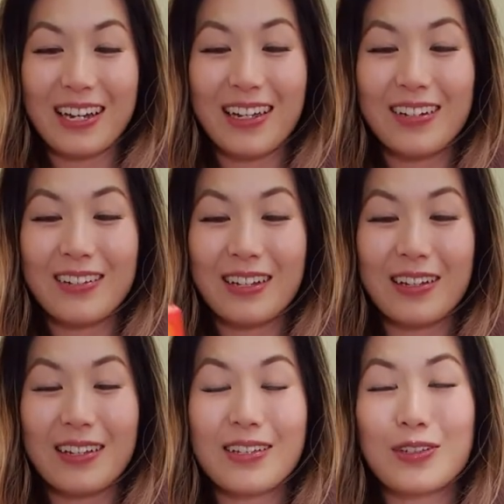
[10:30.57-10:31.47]
I hear
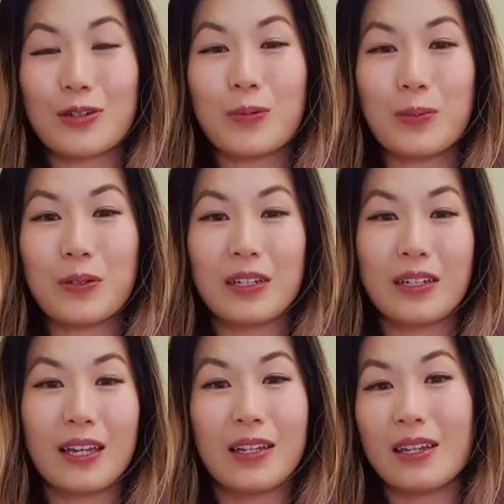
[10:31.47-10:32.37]
that these are so popular
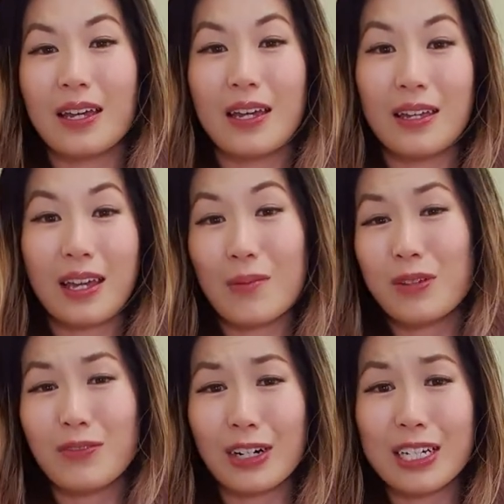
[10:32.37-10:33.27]
that they can
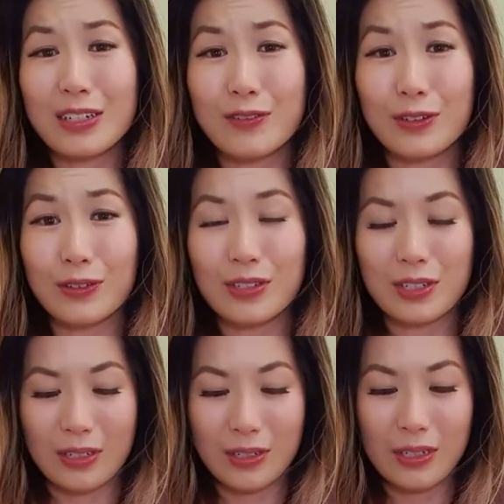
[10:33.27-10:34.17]
be very difficult
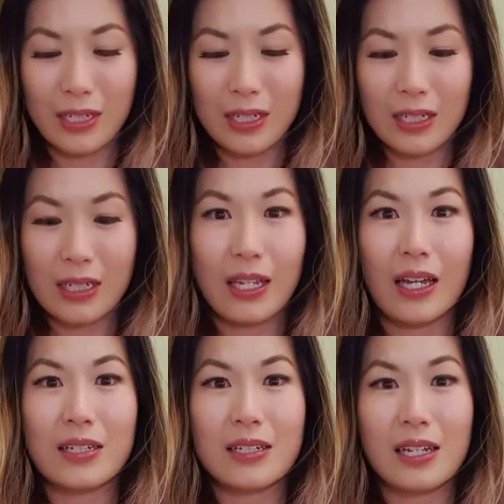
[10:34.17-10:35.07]
to
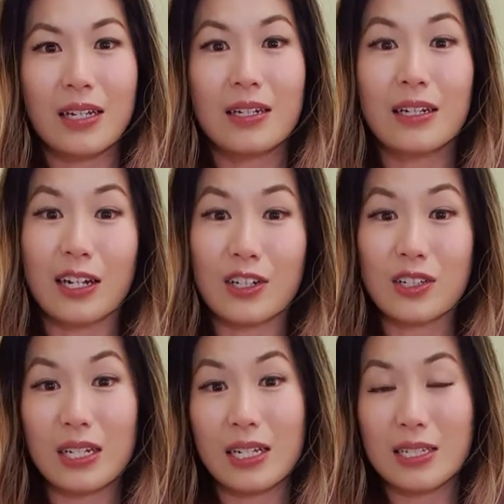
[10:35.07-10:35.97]
get in larger
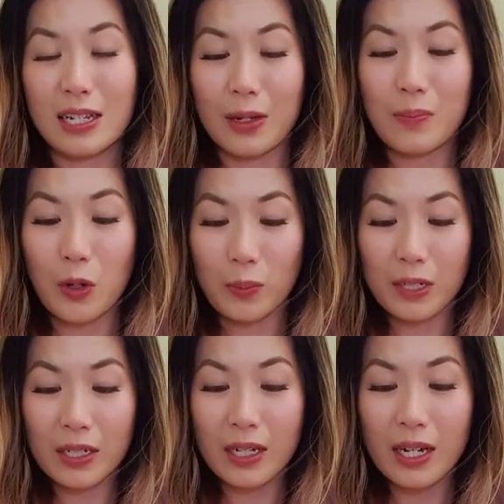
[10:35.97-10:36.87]
cities like
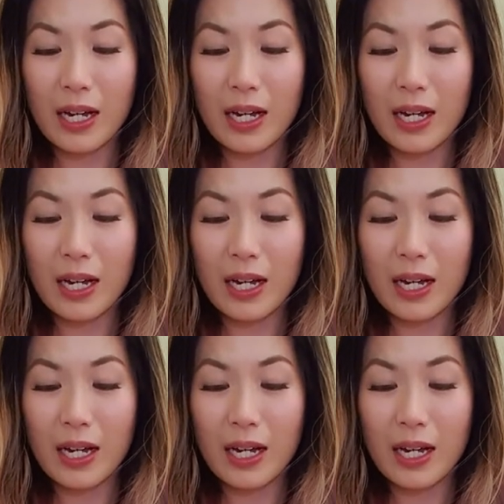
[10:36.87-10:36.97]
Melbourne.